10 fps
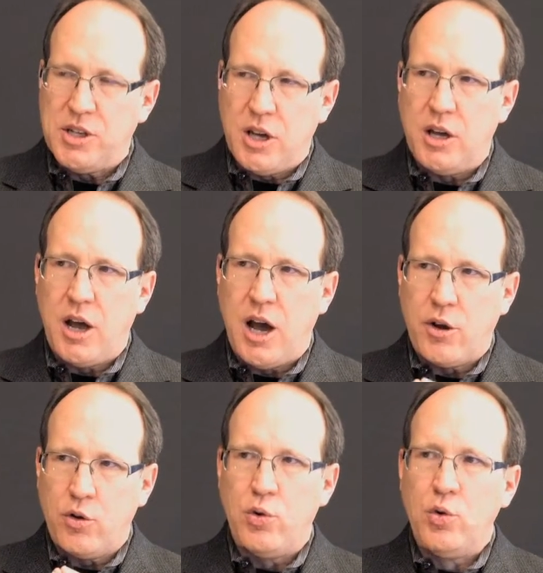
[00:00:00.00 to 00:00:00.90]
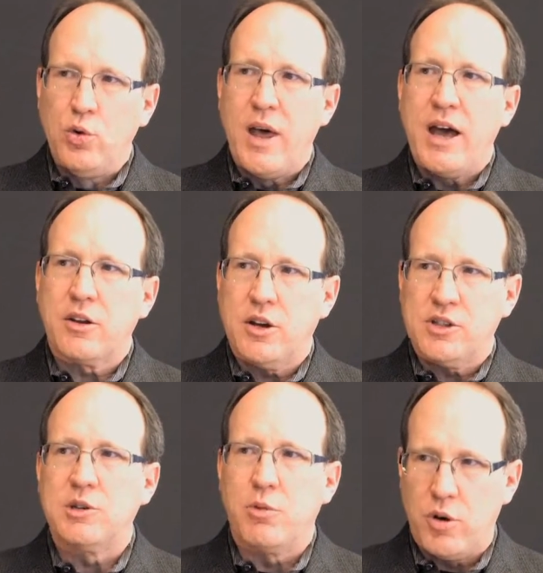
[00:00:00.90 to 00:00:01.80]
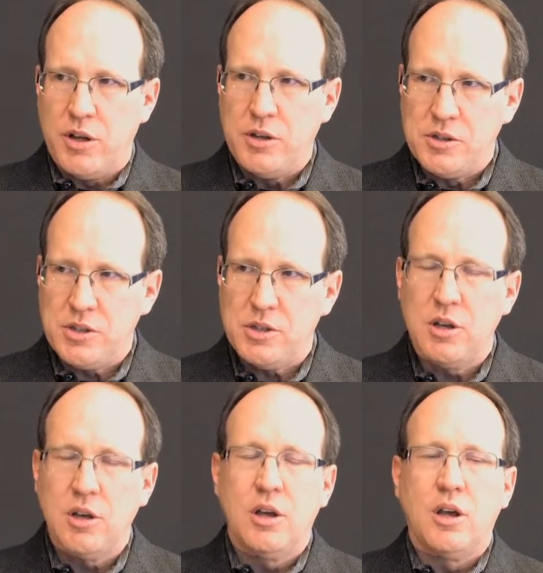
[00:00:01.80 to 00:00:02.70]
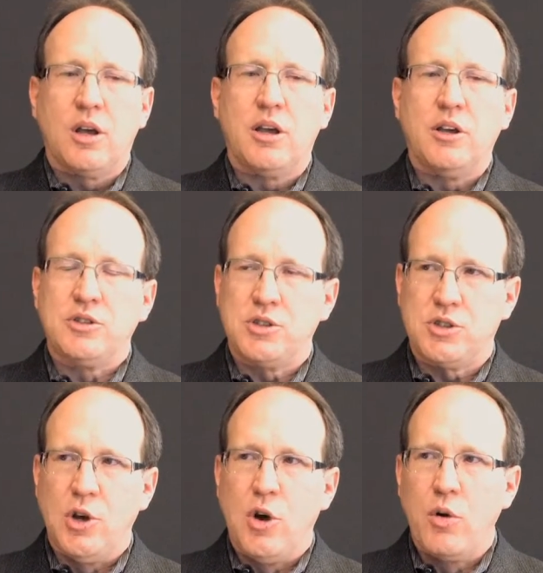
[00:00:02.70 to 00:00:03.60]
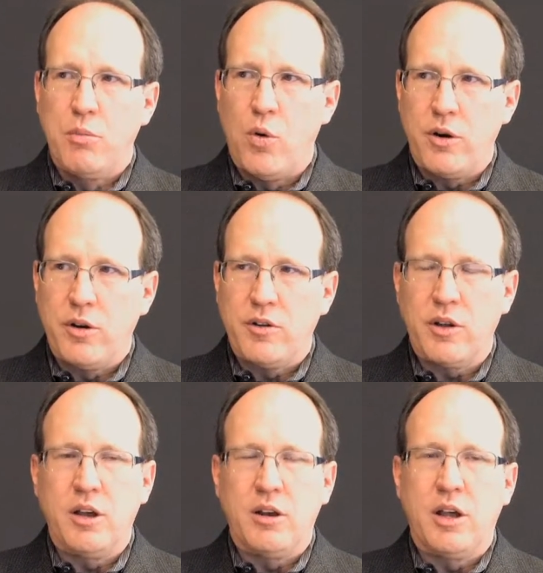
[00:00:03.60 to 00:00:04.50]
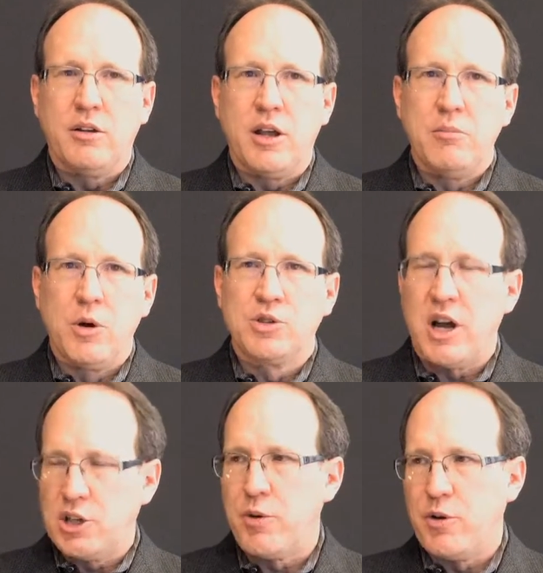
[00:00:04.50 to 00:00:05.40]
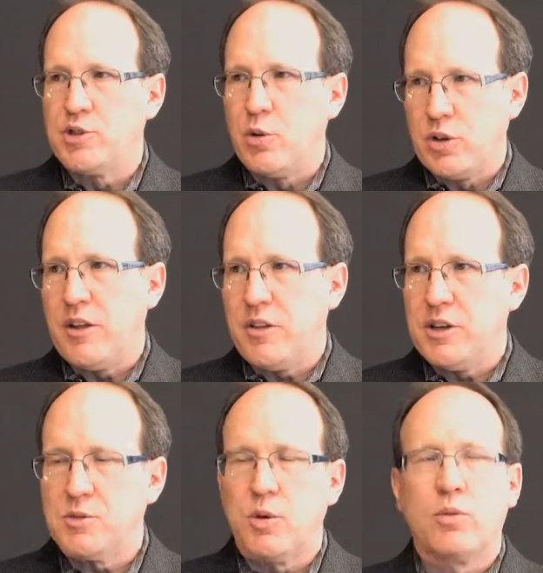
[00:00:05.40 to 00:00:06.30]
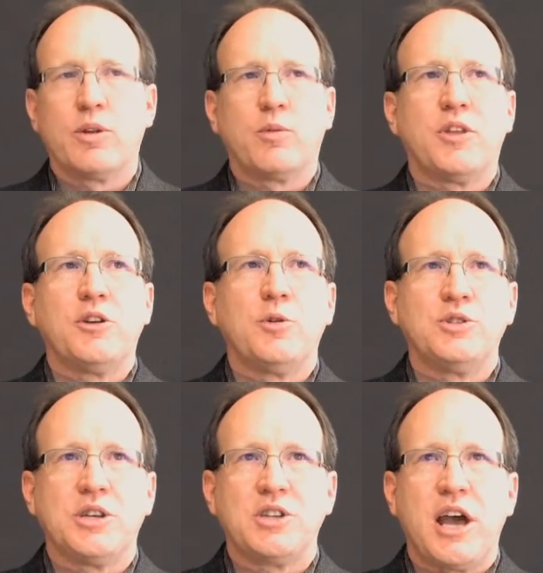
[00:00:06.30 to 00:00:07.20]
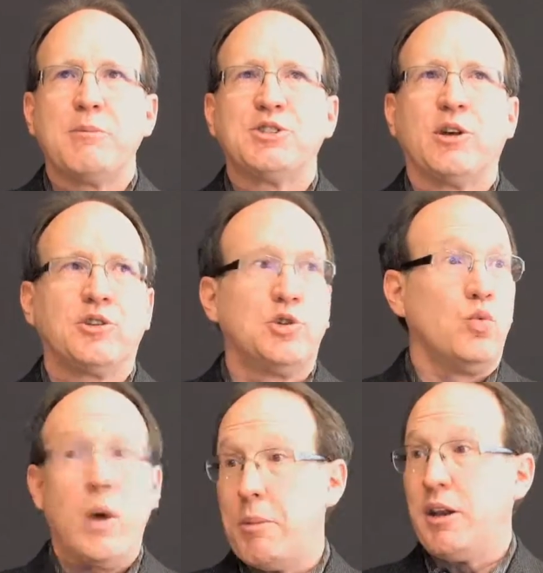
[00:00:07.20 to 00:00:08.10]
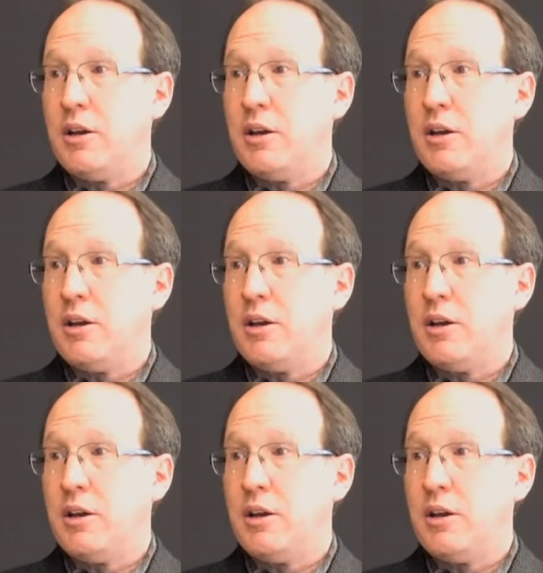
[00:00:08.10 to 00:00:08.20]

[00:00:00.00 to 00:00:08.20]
in on who that customer is so important. And most entrepreneurs don't get this. What they do is they say, I'm selling to women.